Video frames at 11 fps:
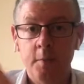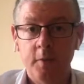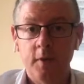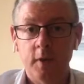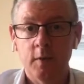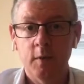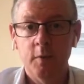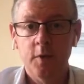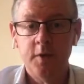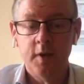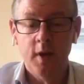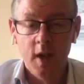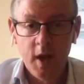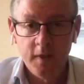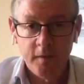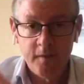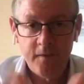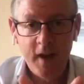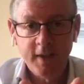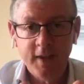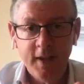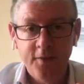I'm going to go emotion. The
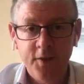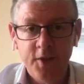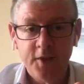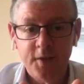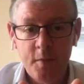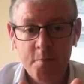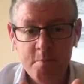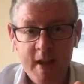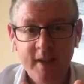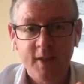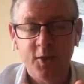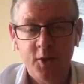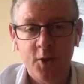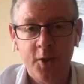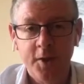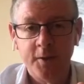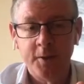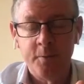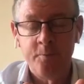fact that you've just made the choice